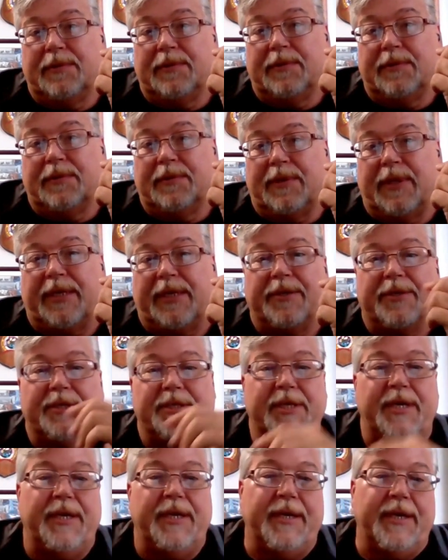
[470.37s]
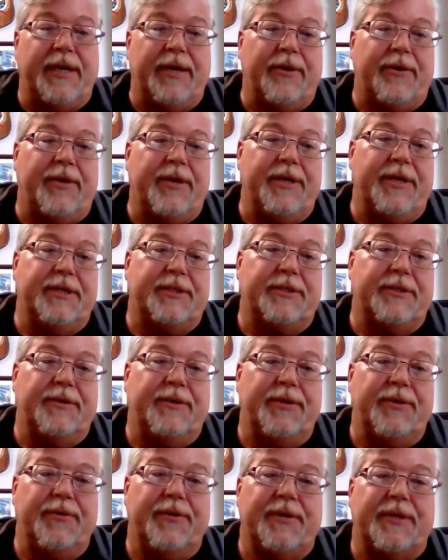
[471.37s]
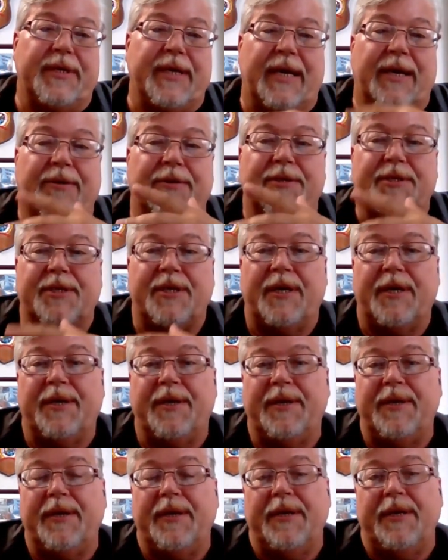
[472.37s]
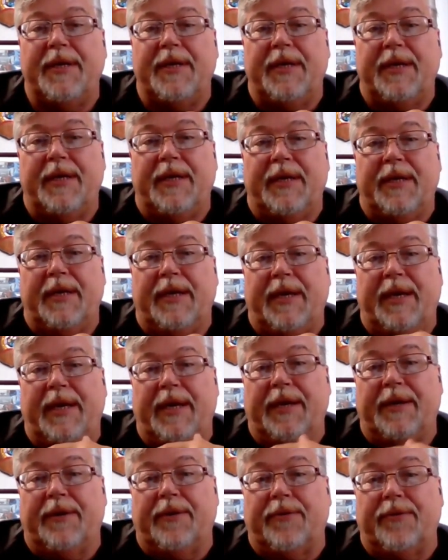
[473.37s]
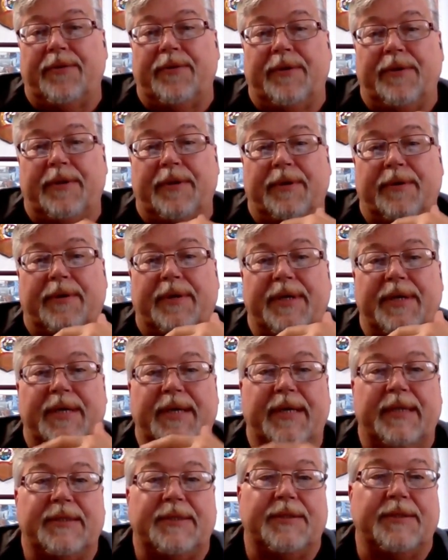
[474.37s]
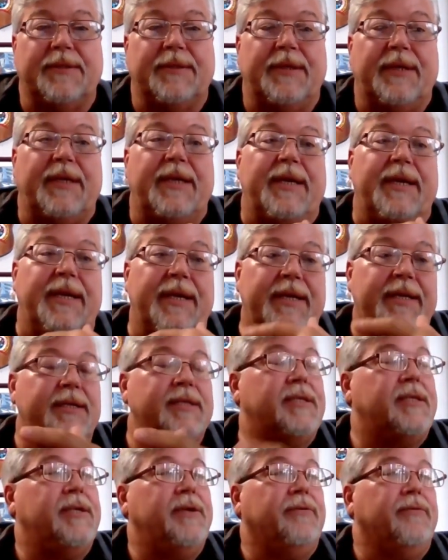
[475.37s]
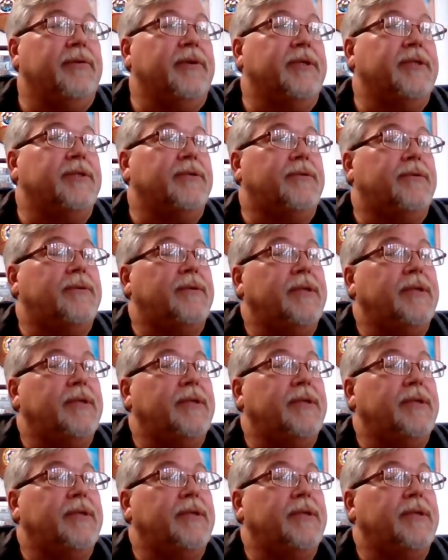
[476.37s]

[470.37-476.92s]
Like I was saying, the air conditioner unit, the outside handler or condenser, it is the original